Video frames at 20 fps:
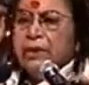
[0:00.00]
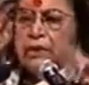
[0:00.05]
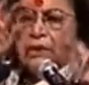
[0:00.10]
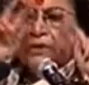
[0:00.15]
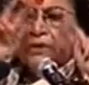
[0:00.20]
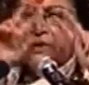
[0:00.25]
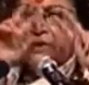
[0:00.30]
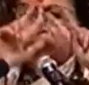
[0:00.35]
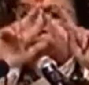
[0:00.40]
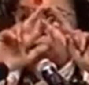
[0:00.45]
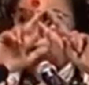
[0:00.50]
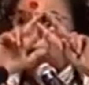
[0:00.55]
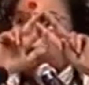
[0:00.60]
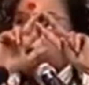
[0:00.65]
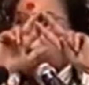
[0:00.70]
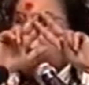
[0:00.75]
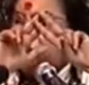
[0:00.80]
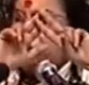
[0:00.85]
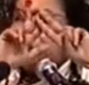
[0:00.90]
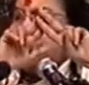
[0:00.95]
This is the
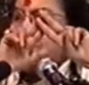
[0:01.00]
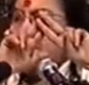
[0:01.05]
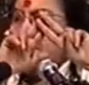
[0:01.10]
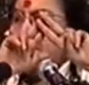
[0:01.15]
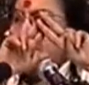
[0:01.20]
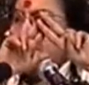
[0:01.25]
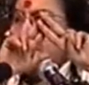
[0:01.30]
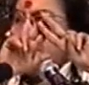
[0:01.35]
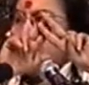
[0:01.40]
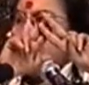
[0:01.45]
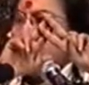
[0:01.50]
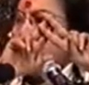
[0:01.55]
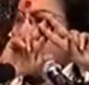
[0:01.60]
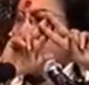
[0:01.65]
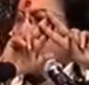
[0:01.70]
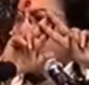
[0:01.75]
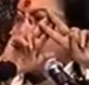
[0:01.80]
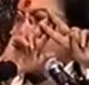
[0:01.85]
last barrier we have.